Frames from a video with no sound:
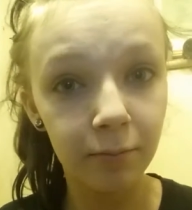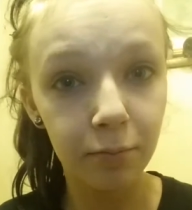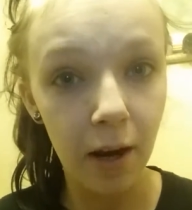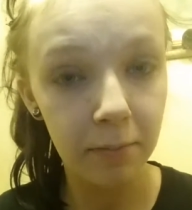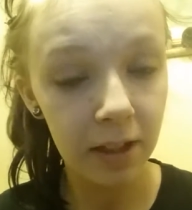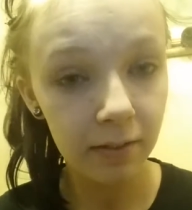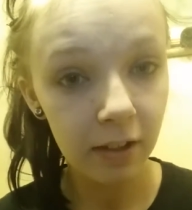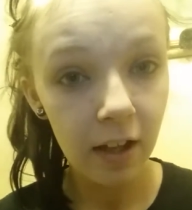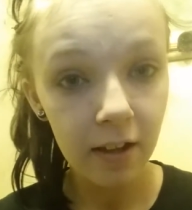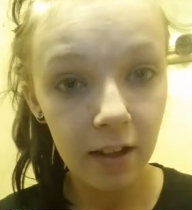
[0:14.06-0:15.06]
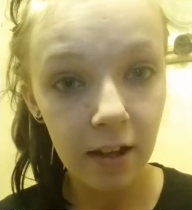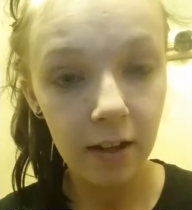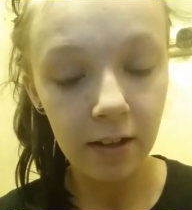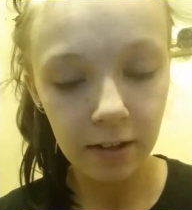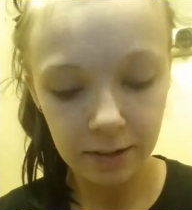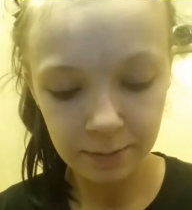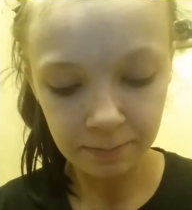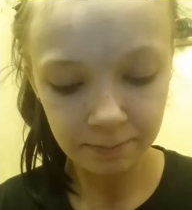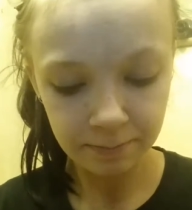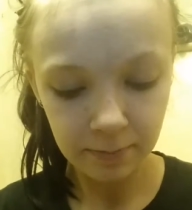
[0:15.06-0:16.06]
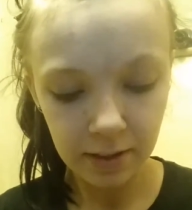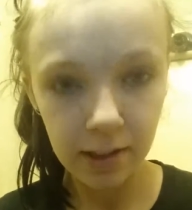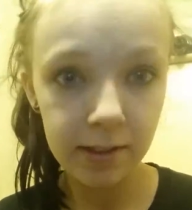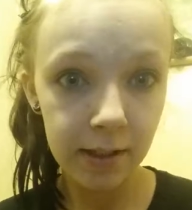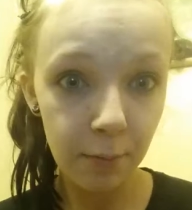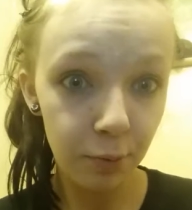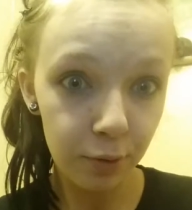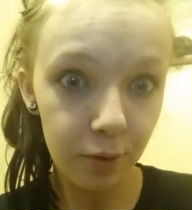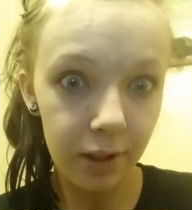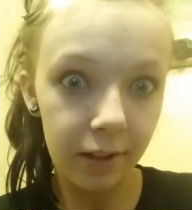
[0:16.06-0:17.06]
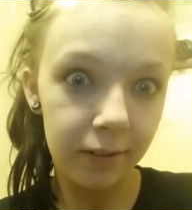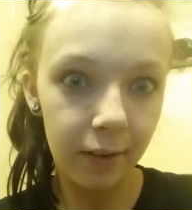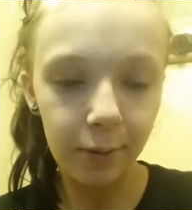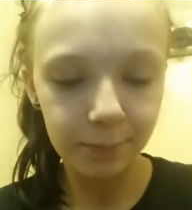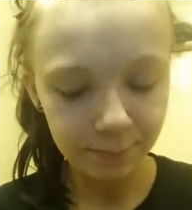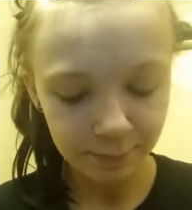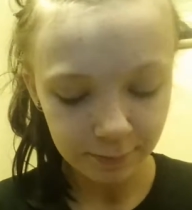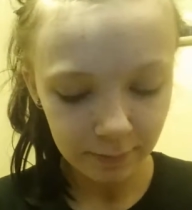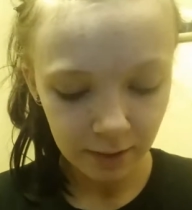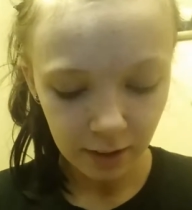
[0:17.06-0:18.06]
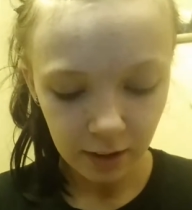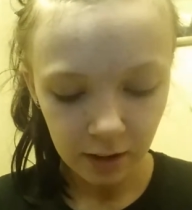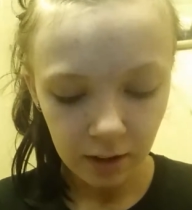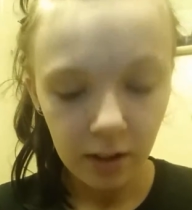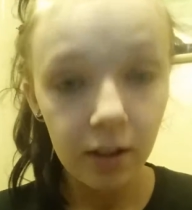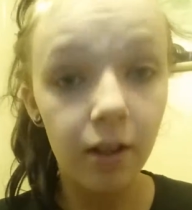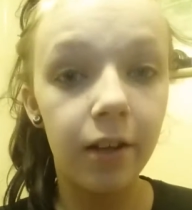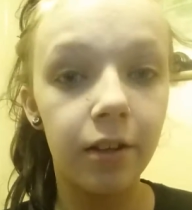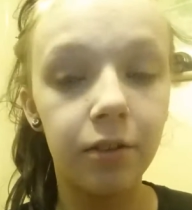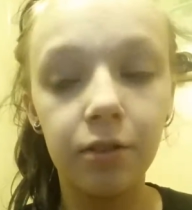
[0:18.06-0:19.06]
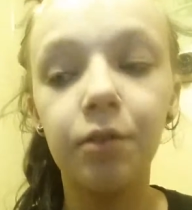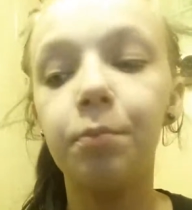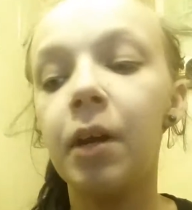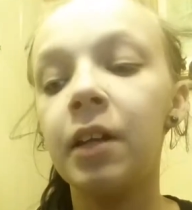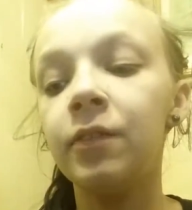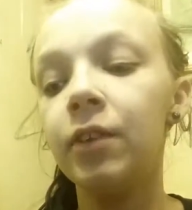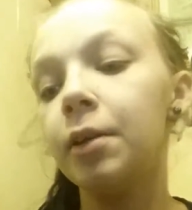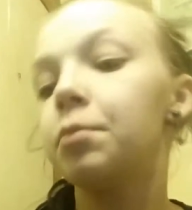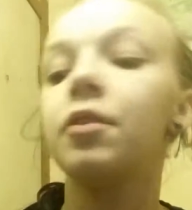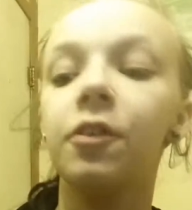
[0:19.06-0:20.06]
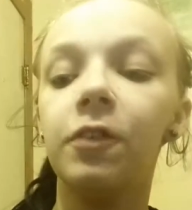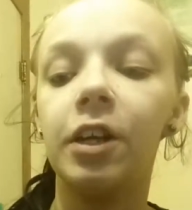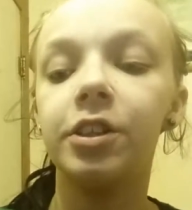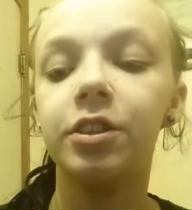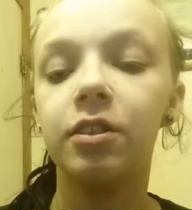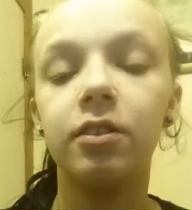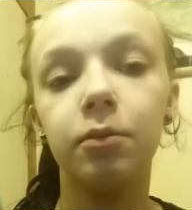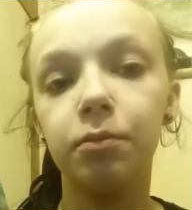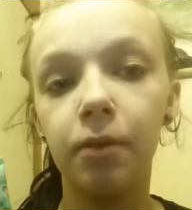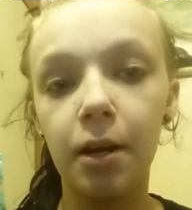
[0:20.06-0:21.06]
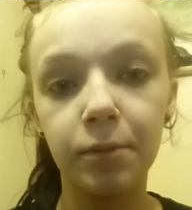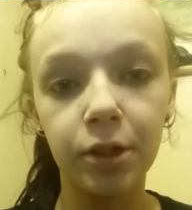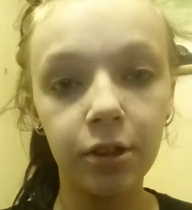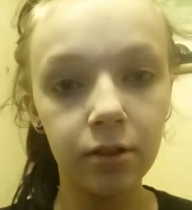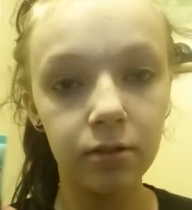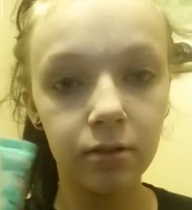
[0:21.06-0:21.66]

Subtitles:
priming, and it stopped recording, so I used Benefit Professional Primer.